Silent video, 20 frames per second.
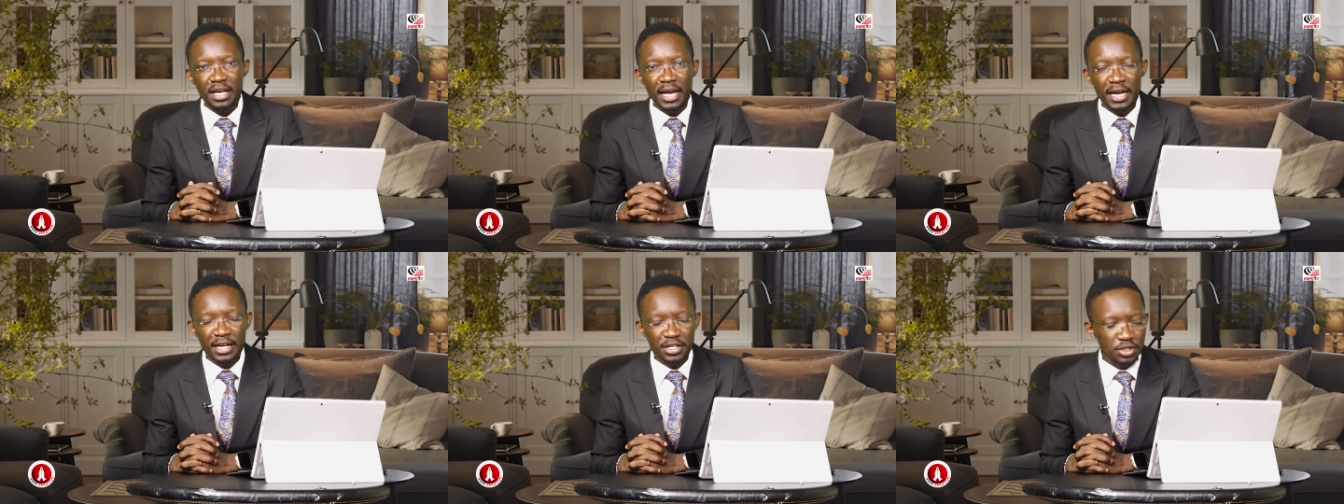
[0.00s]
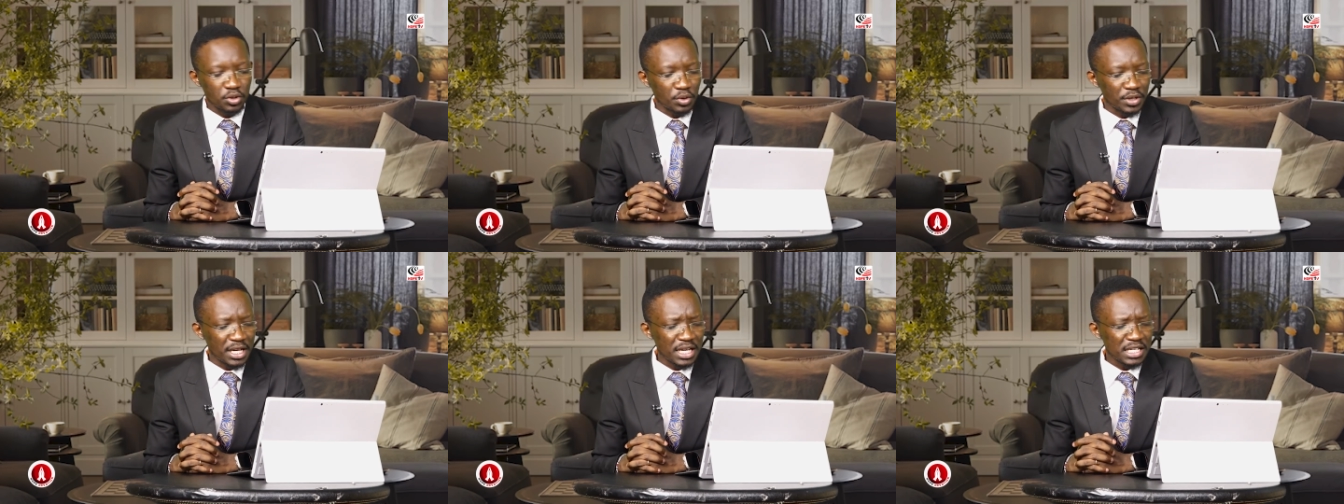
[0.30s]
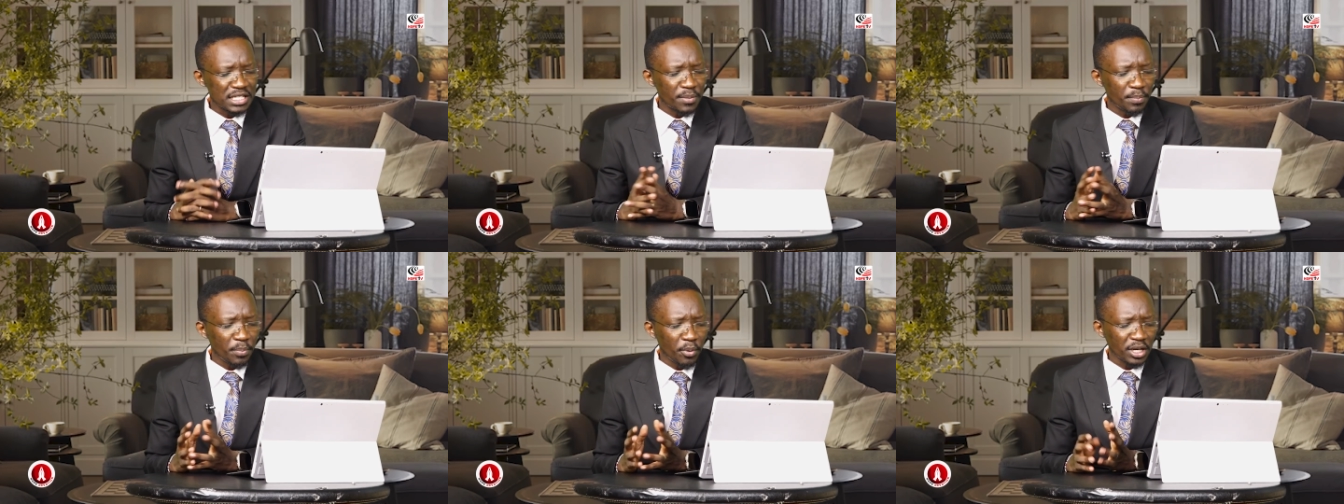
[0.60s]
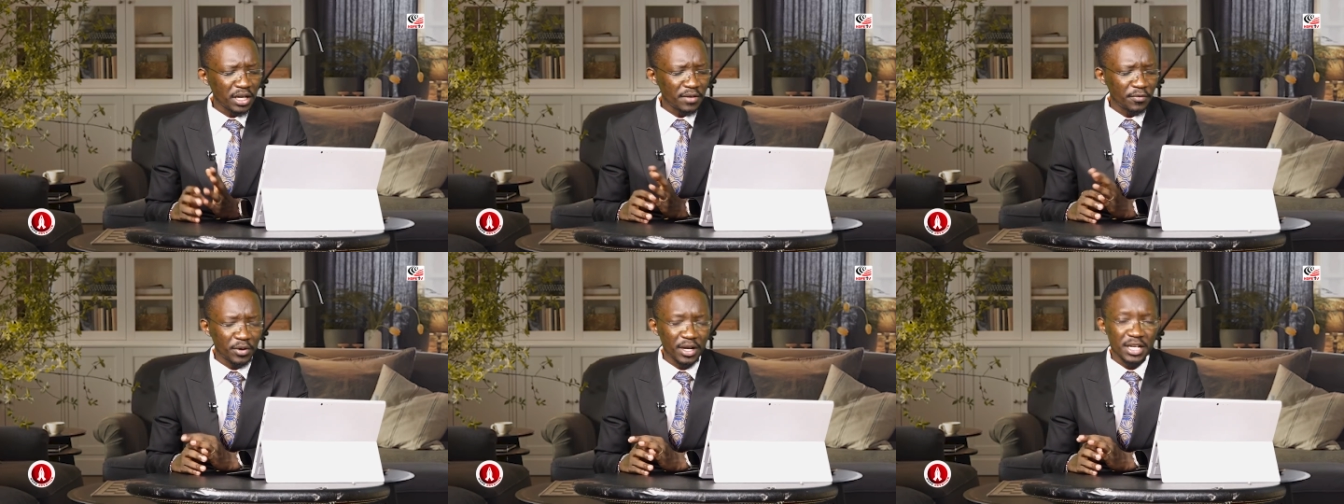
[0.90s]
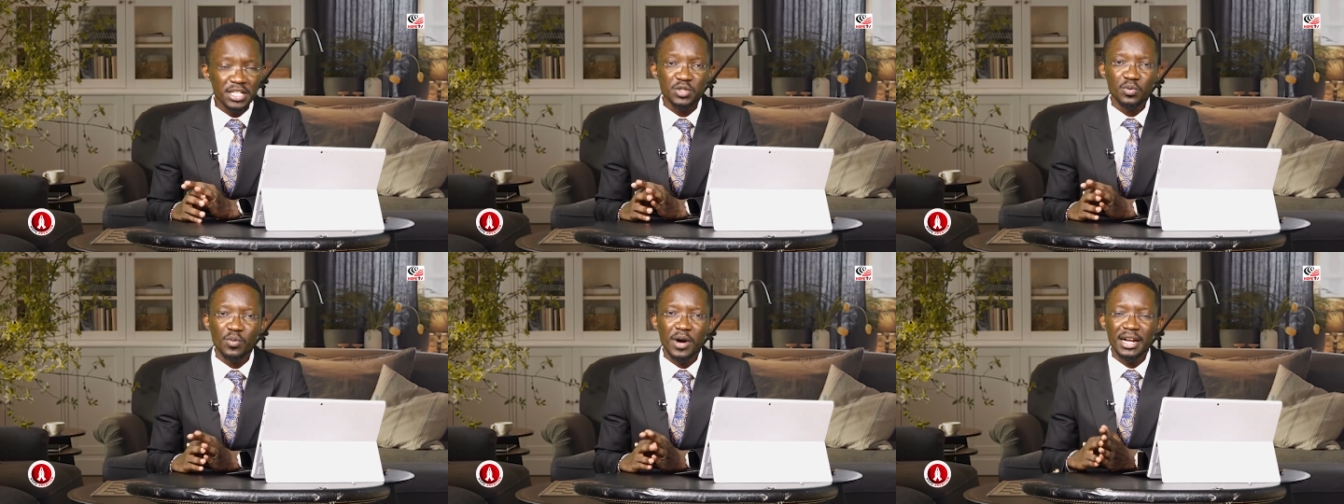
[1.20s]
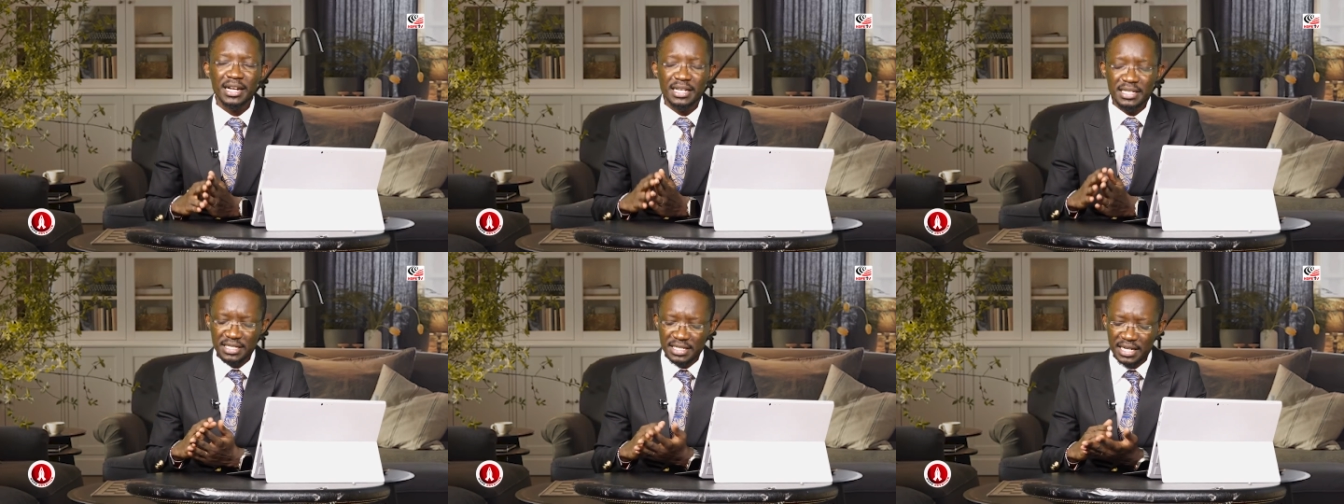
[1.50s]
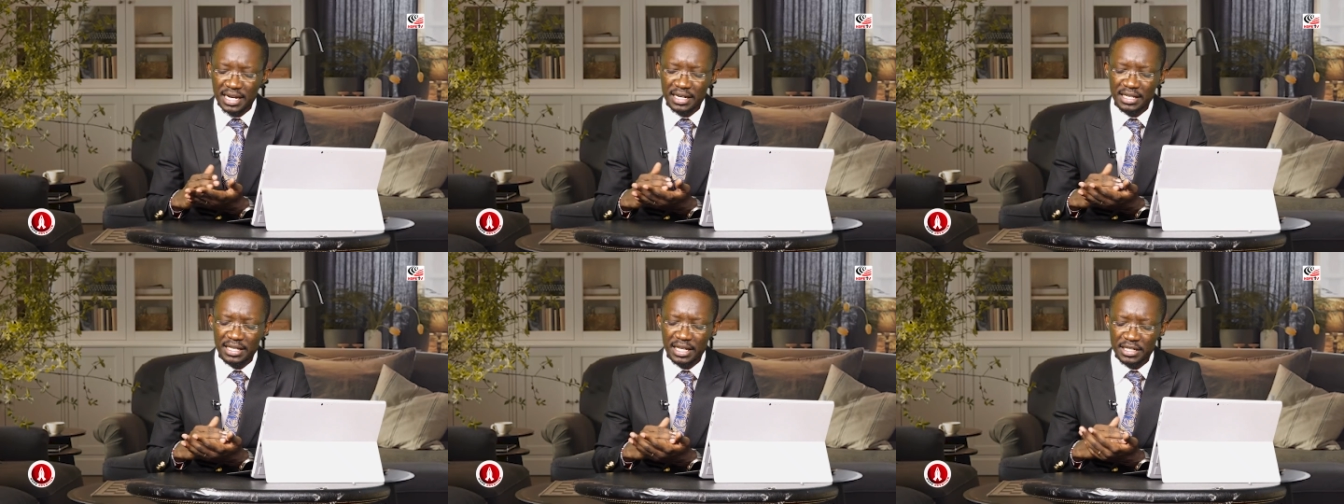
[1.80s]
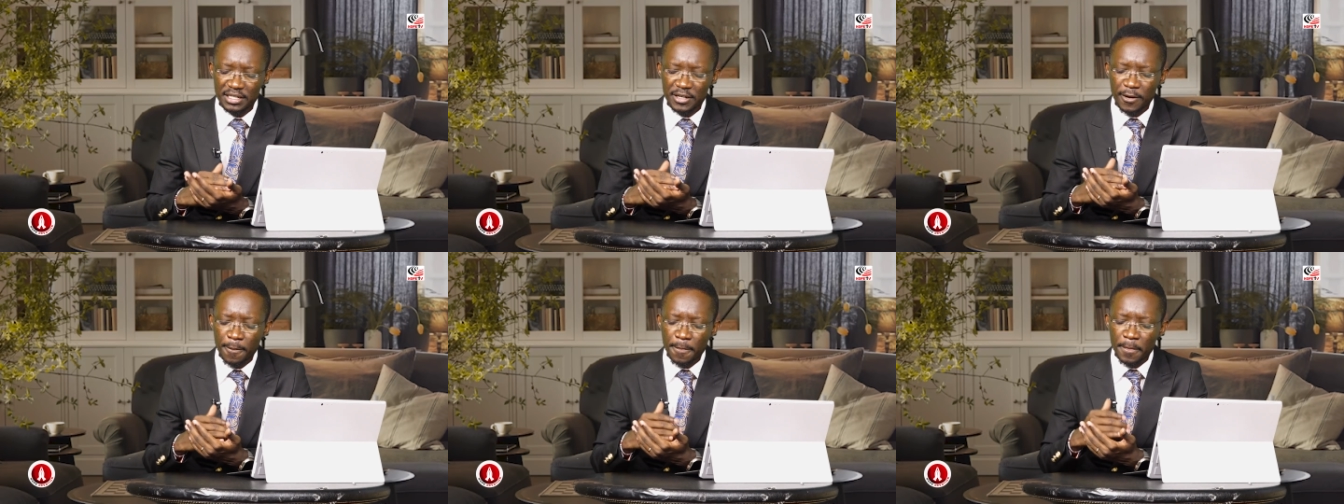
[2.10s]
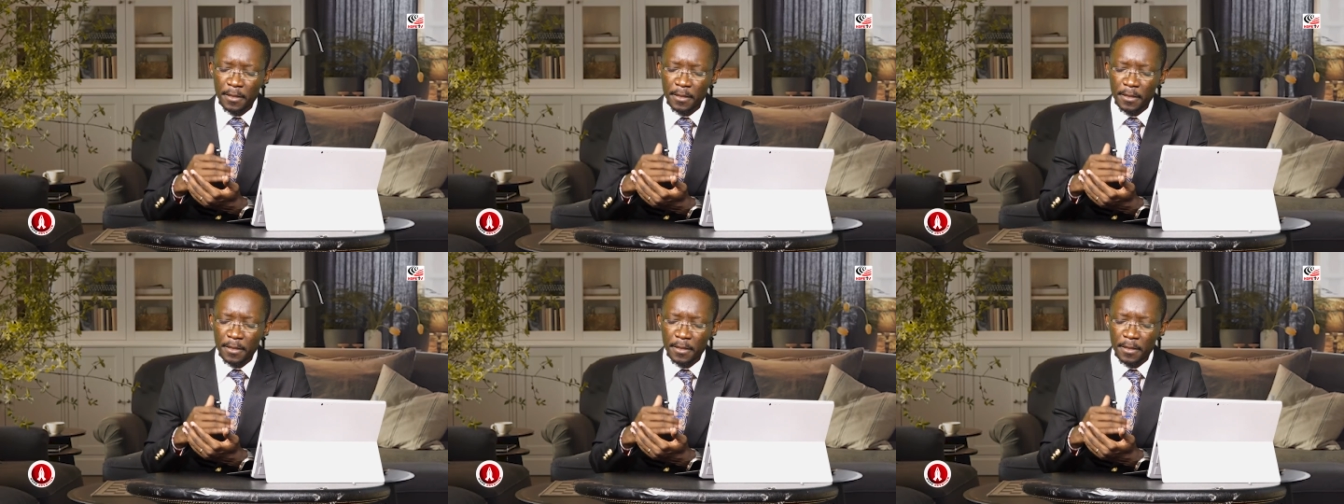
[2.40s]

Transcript: And so it is important for us to understand that